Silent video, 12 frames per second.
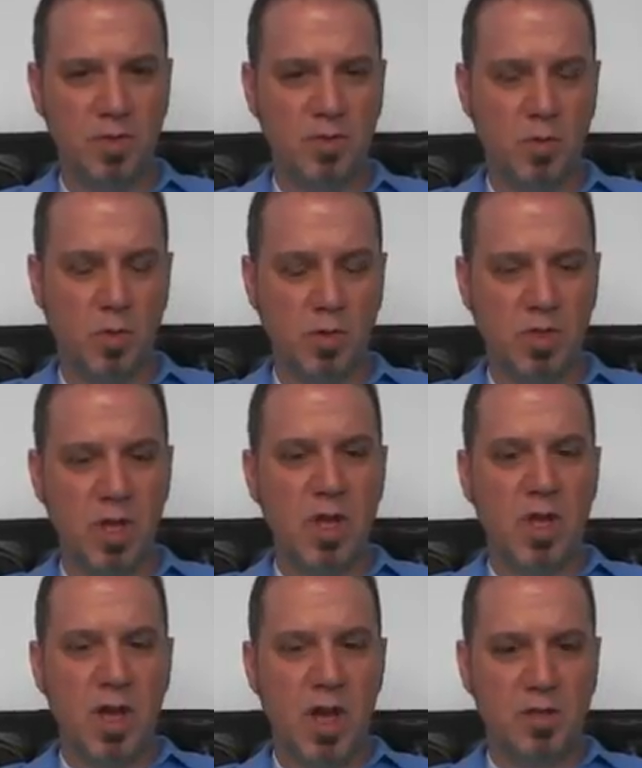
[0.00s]
for this course.
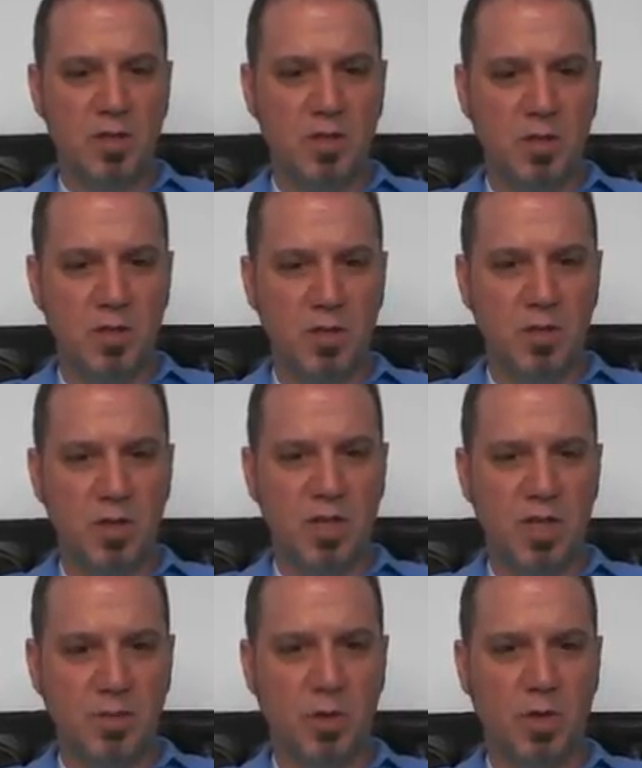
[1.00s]
Actually, the
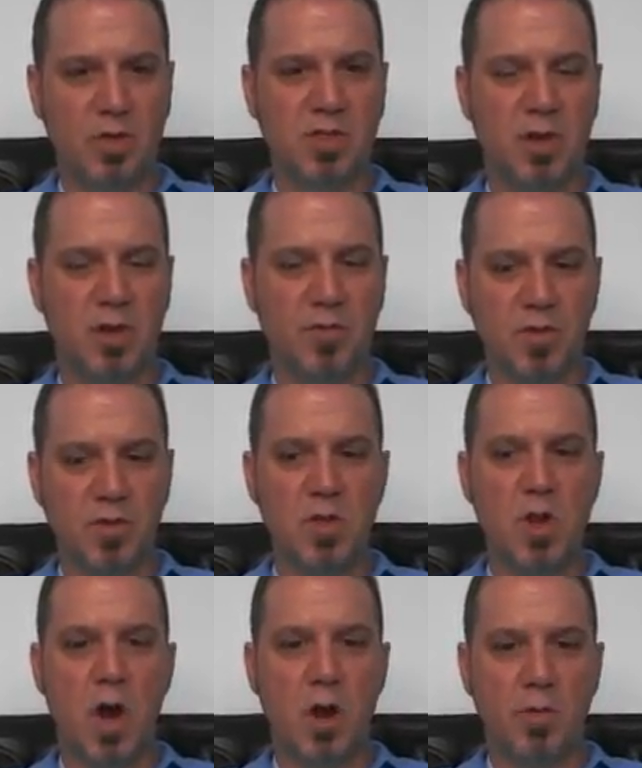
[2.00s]
textbook itself
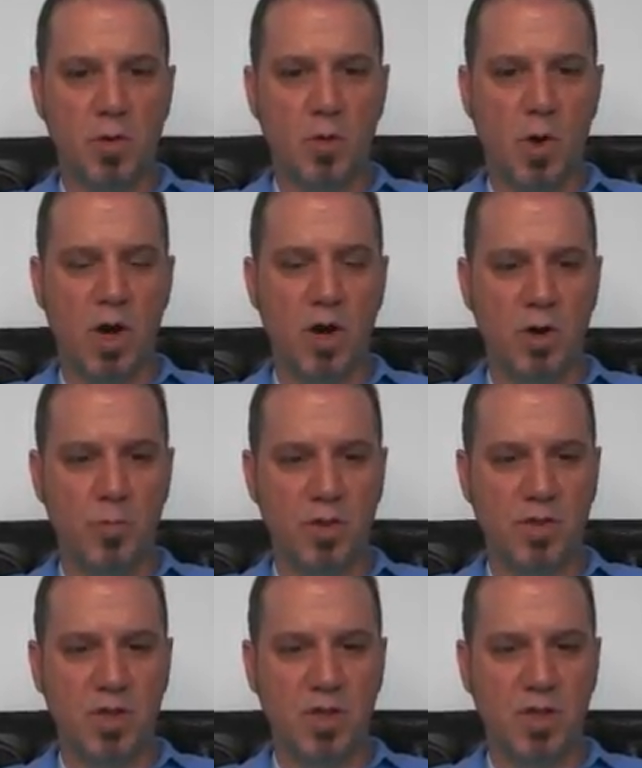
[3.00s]
is not required,
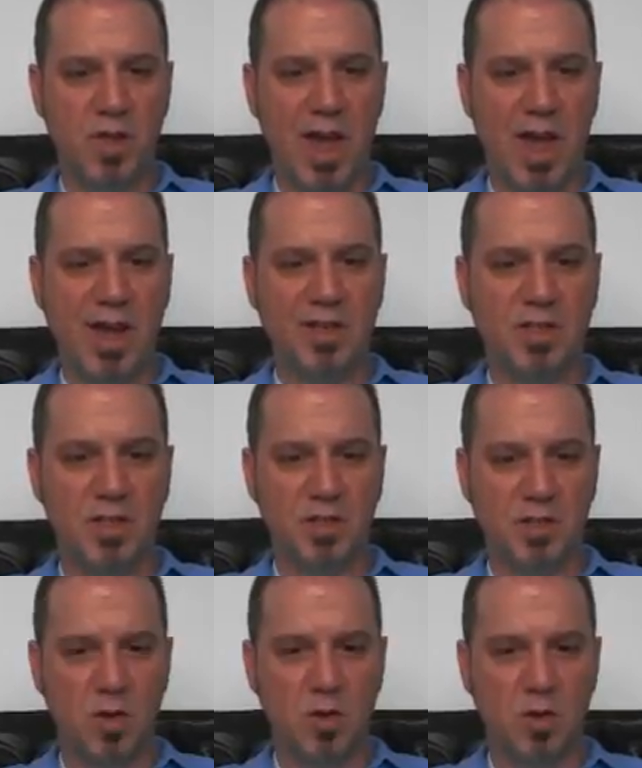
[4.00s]
but the
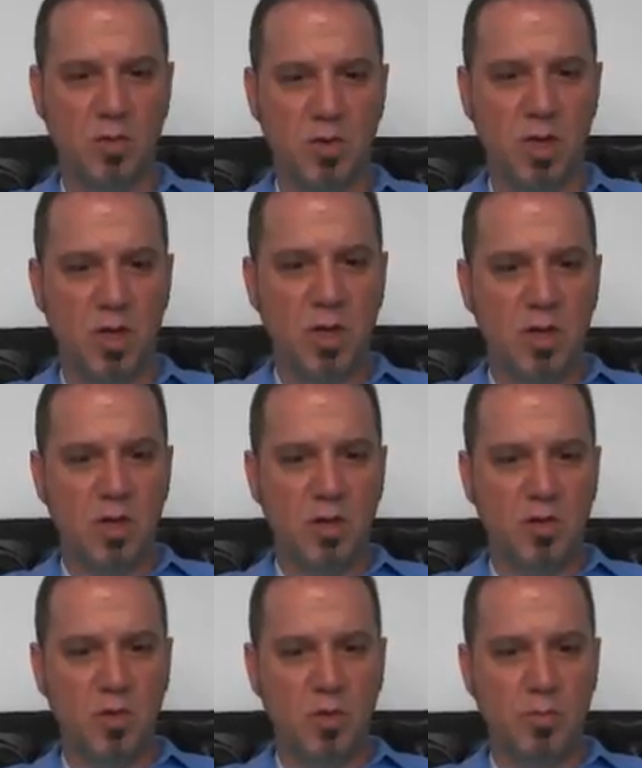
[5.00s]
access code
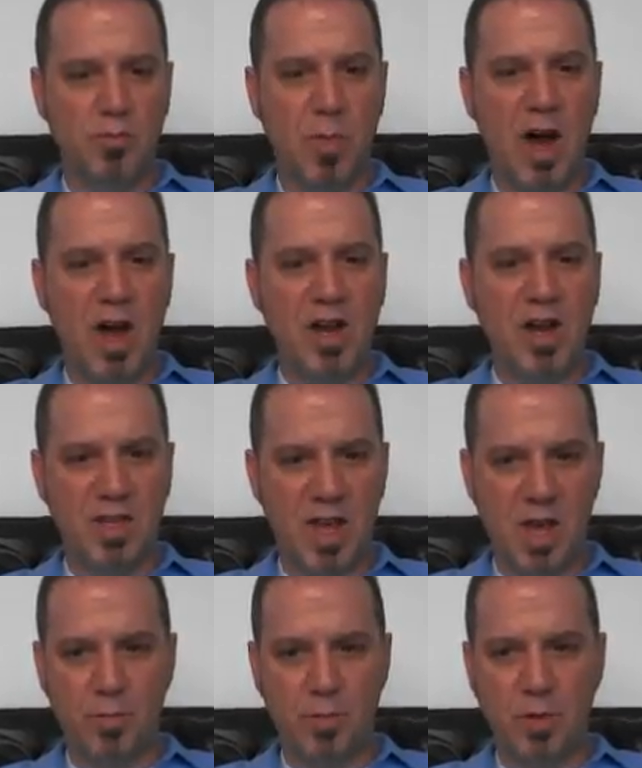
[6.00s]
to
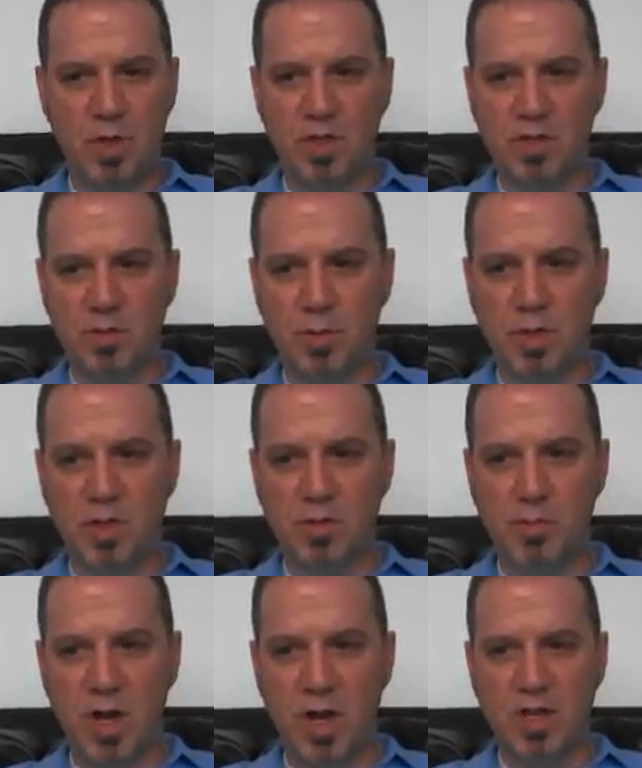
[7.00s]
MindTap is, because
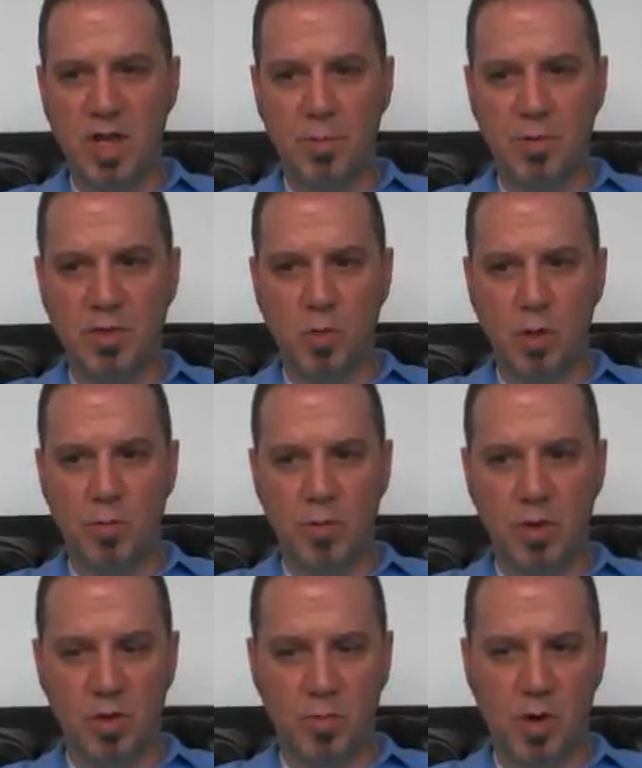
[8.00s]
MindTap is where
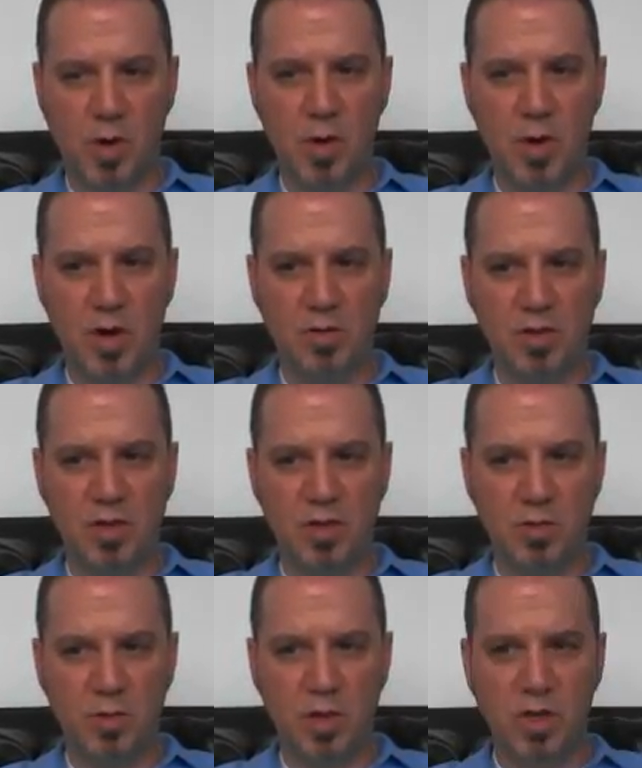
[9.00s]
we are primarily
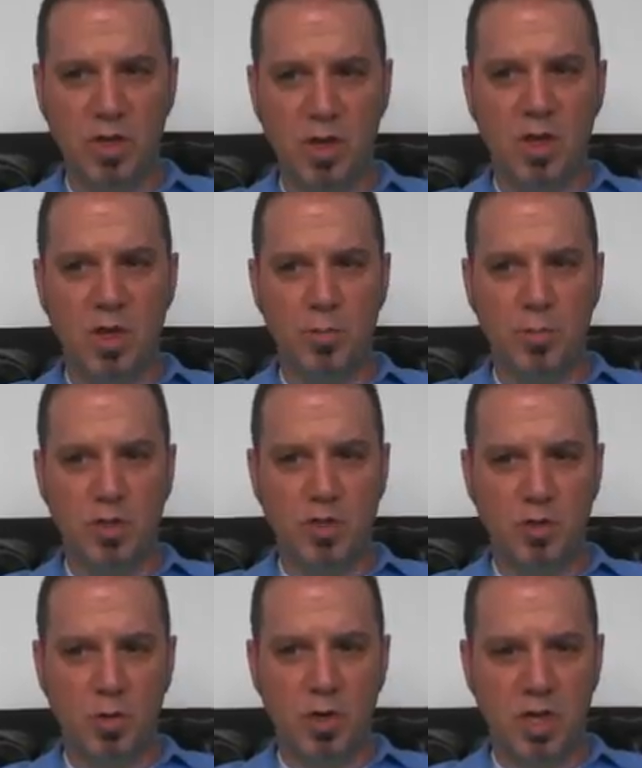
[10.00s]
doing the
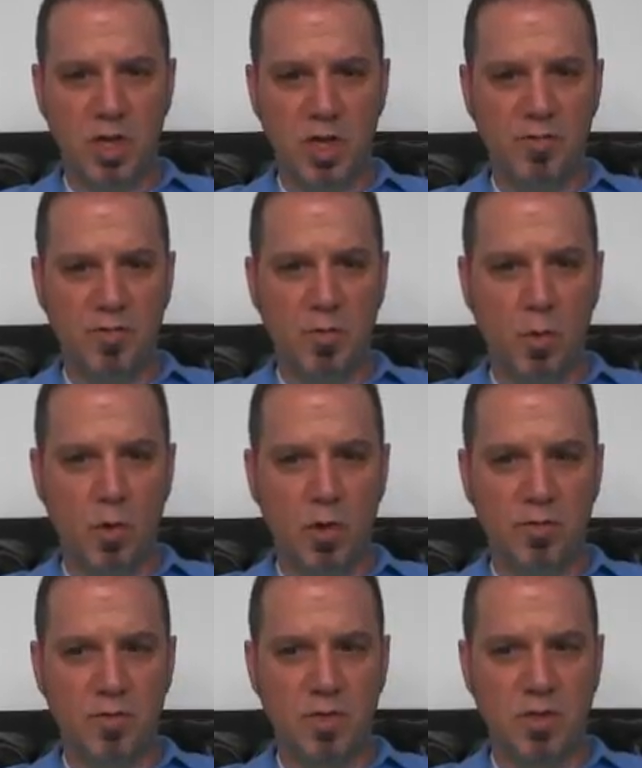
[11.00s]
majority of the
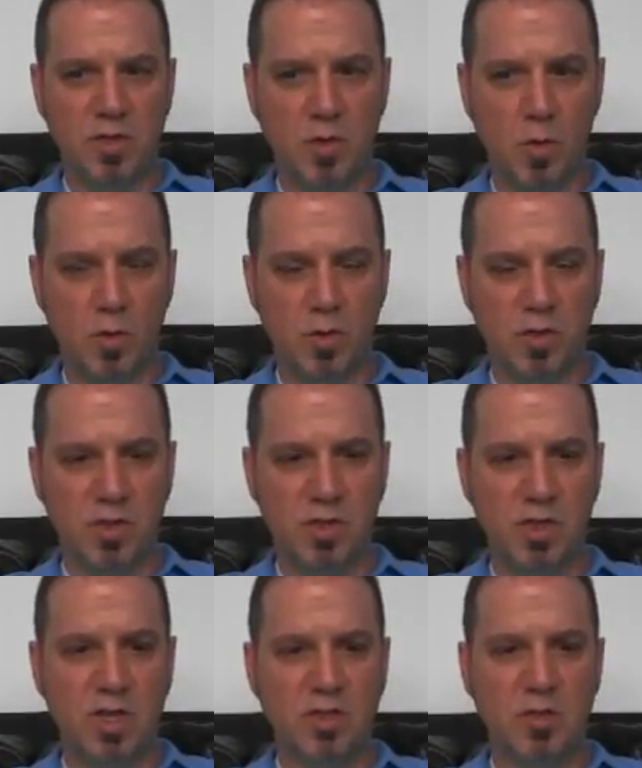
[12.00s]
work for this course,
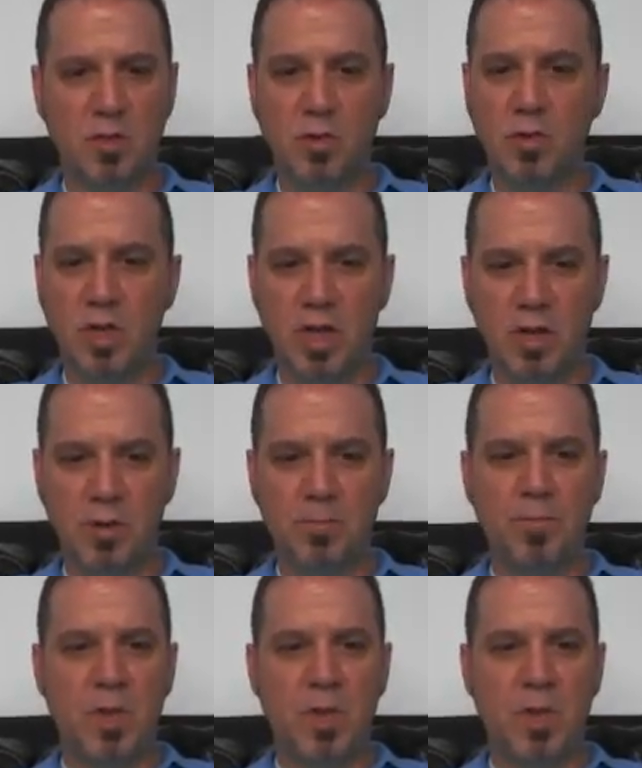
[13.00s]
excluding